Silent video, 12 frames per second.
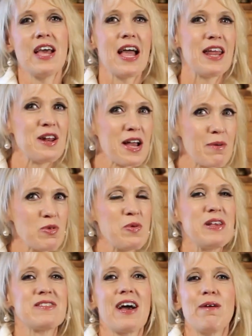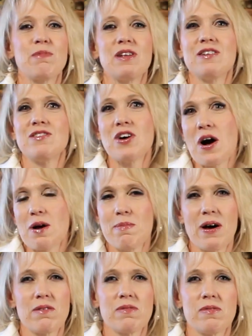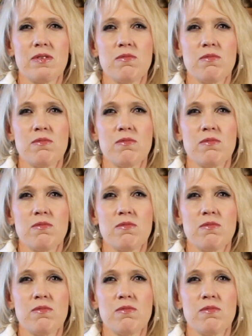And in a couple of weeks, I'm going to talk about